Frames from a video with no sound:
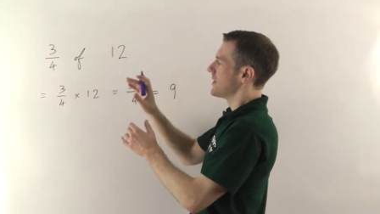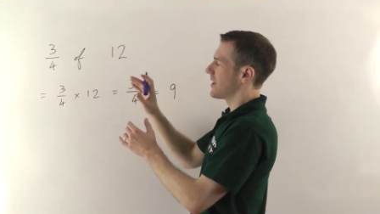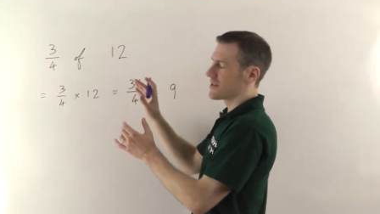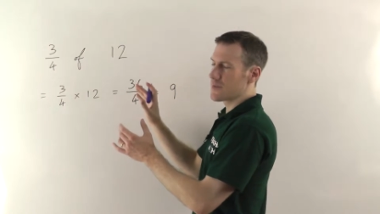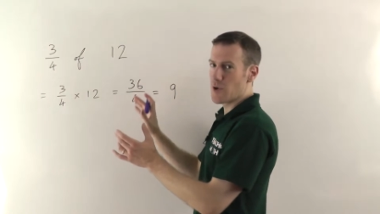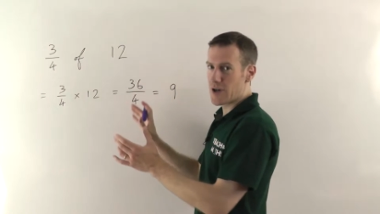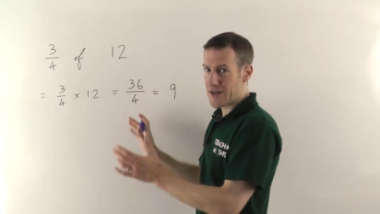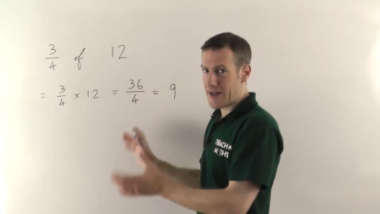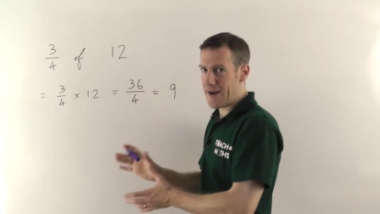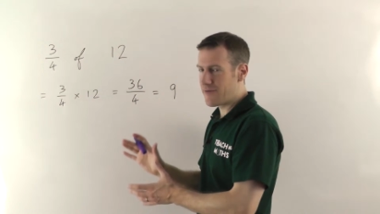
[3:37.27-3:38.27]
That doesn't work
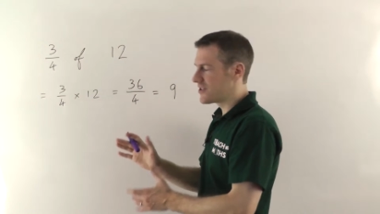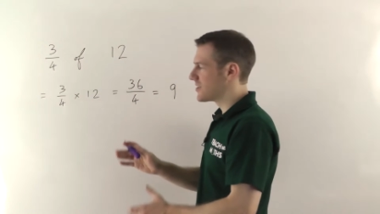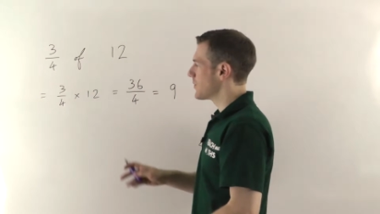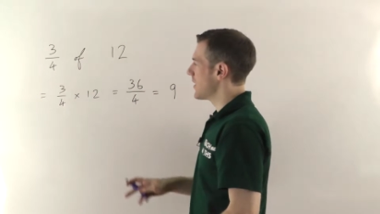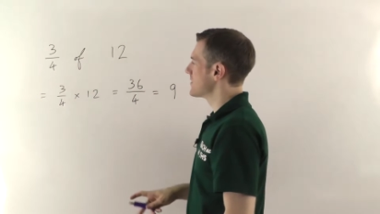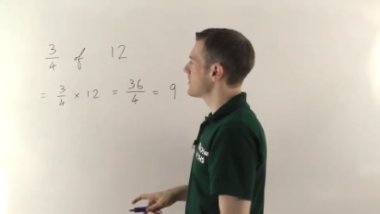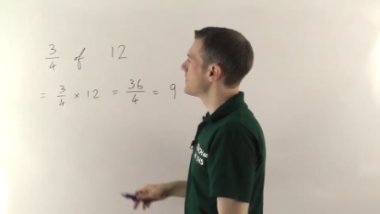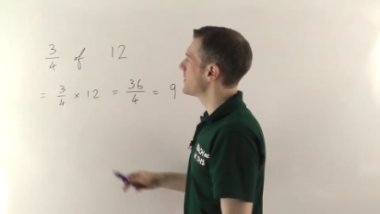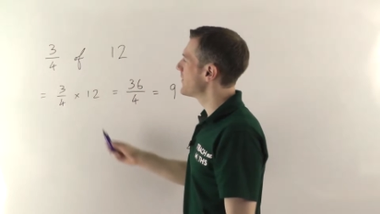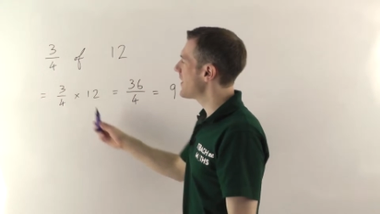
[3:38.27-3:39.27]
in every situation,
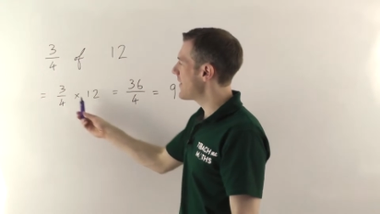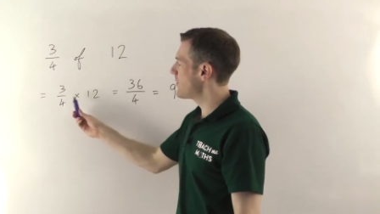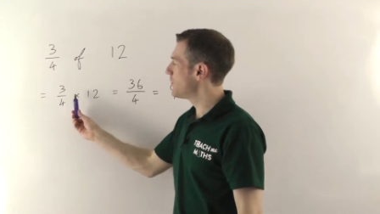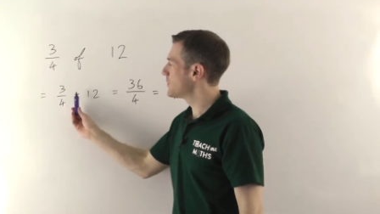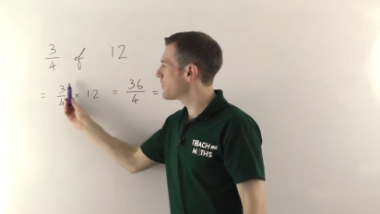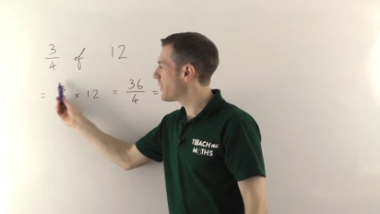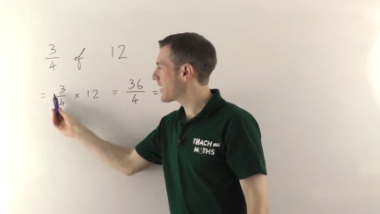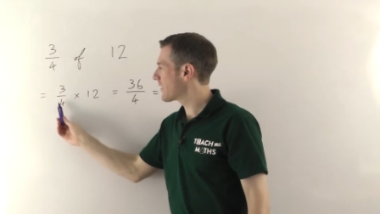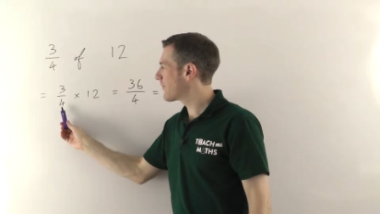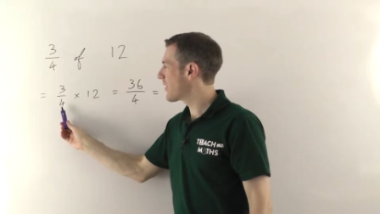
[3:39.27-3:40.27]
but if you're ever
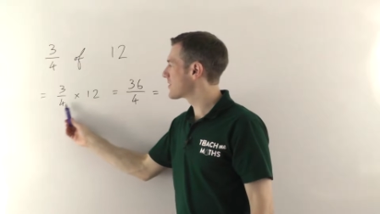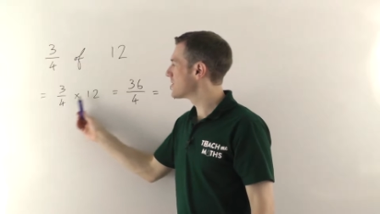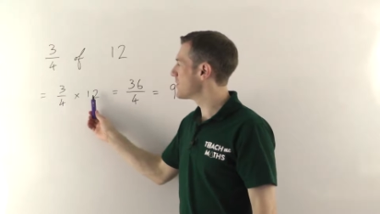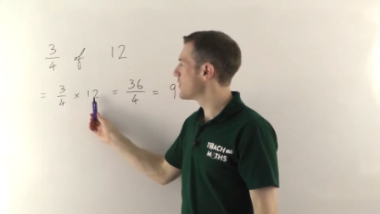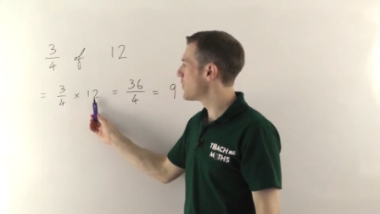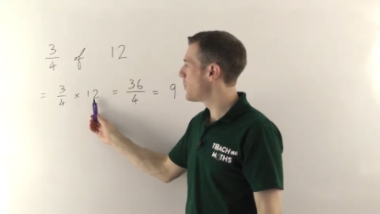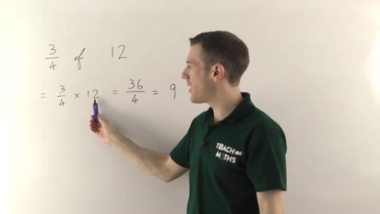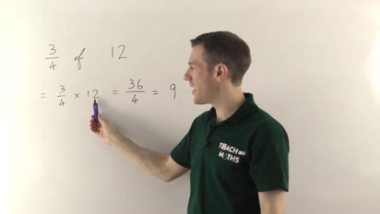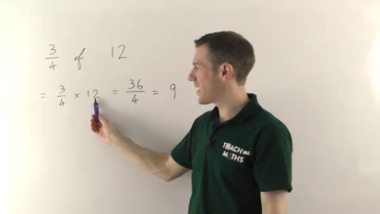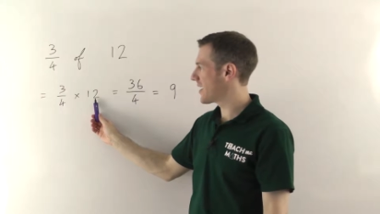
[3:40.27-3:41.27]
multiplying a fraction
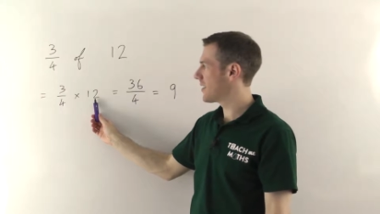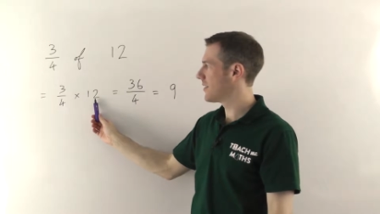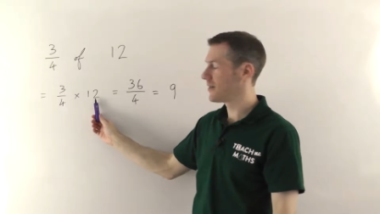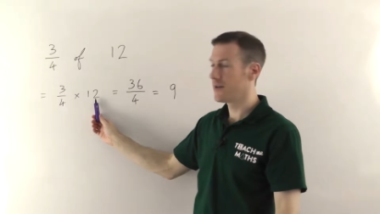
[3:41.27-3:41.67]
by